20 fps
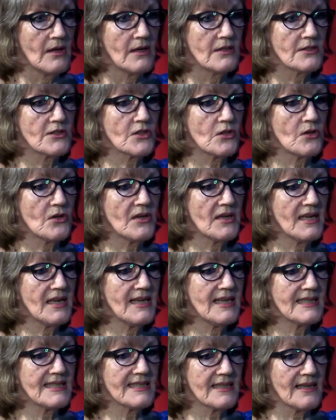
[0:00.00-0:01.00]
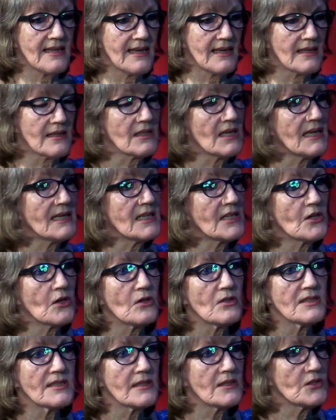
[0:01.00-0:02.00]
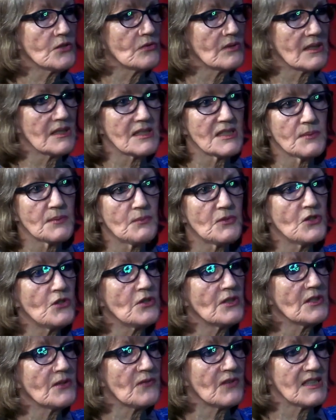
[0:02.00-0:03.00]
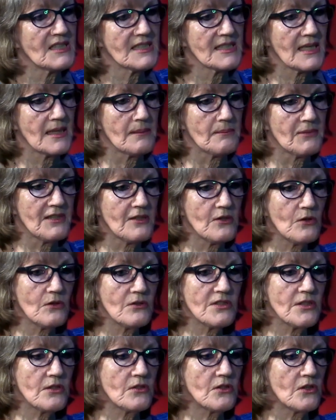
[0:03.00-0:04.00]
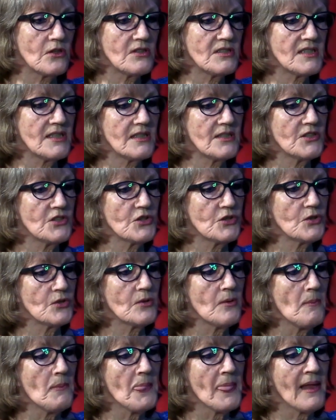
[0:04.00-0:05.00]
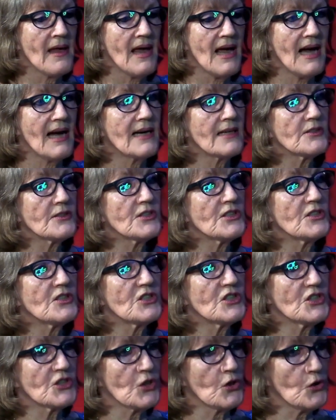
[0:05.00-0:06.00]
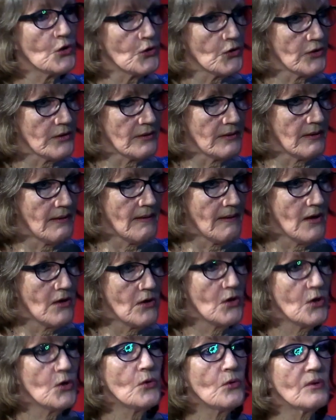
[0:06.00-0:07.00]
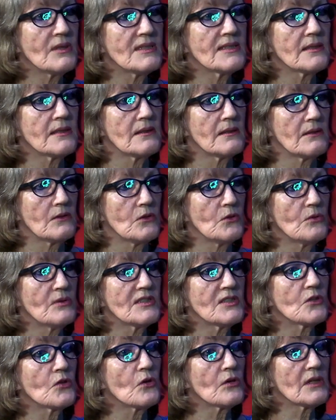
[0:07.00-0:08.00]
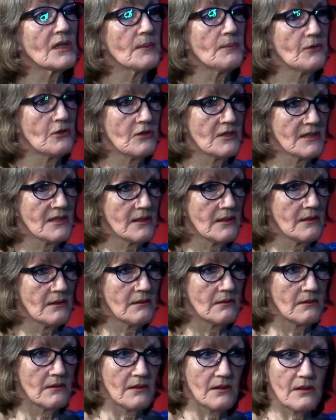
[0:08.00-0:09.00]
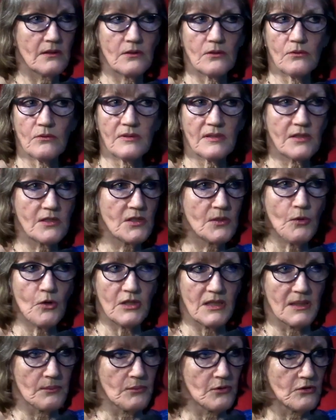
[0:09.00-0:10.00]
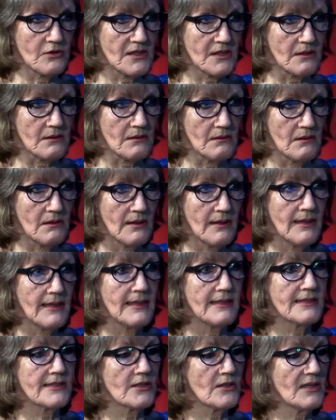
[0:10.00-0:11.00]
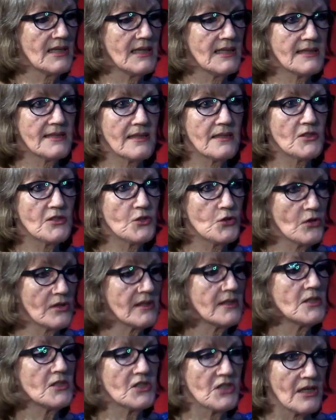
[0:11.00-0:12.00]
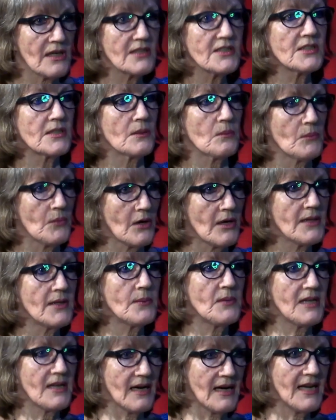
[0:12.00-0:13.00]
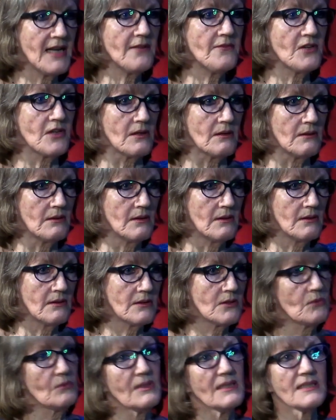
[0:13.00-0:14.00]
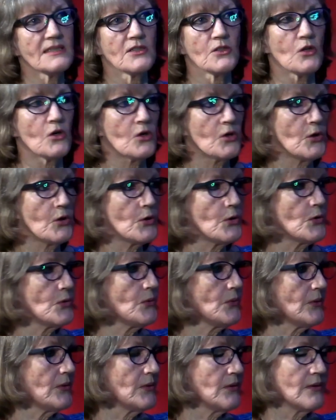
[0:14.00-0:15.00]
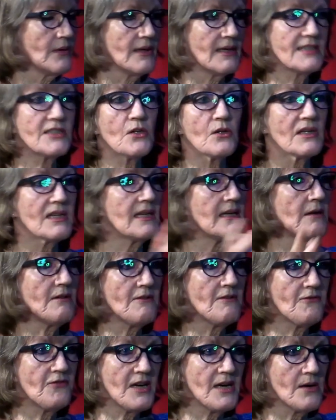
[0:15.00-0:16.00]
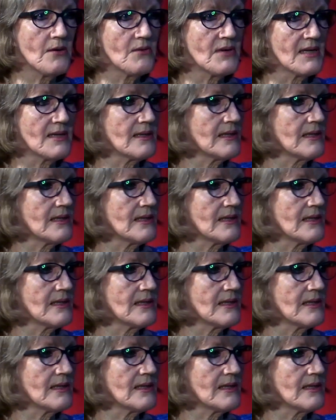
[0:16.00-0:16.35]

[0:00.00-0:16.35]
So he's saying, and he goes into it, and it's beautifully said, but he also goes into how to discern who is a godly person and who is a demonic person. So he said you can judge them by their behavior. There is no, it's not airy-fairy.